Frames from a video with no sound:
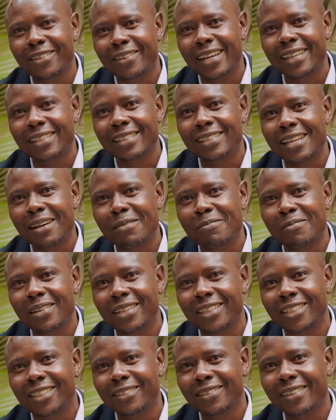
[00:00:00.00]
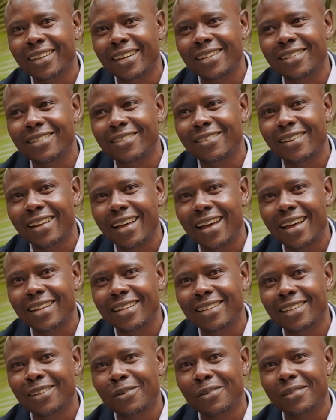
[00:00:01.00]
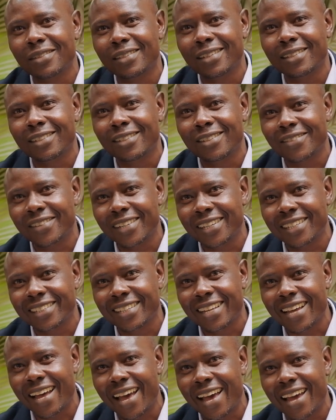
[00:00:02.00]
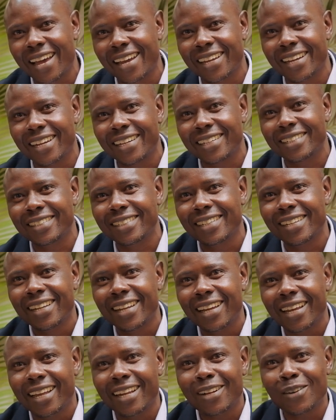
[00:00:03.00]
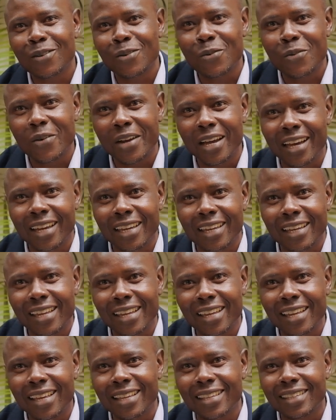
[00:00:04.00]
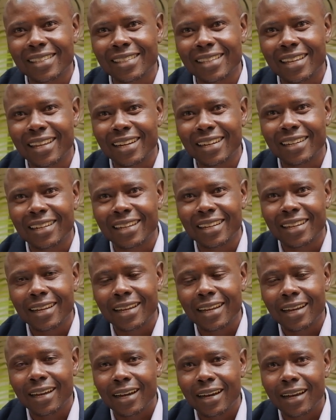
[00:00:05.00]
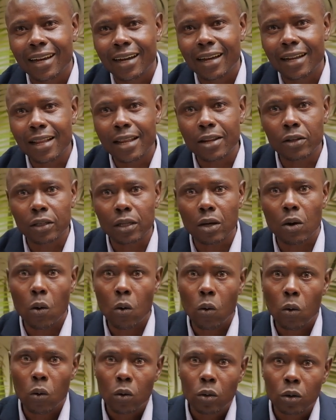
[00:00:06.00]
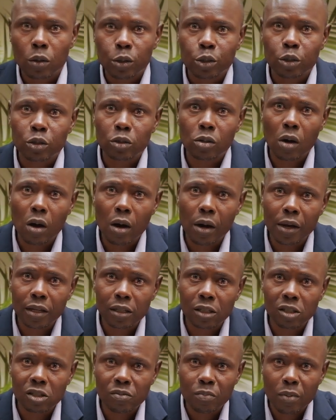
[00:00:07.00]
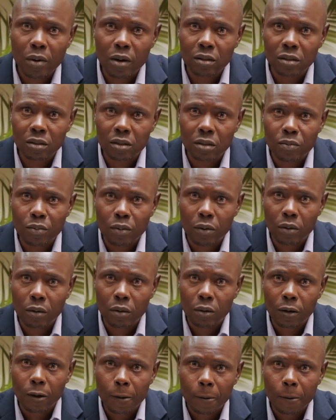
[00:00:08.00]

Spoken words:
you establish, you get to learn. He was a street guy, and look where he is. And then he's, oh, so it's possible.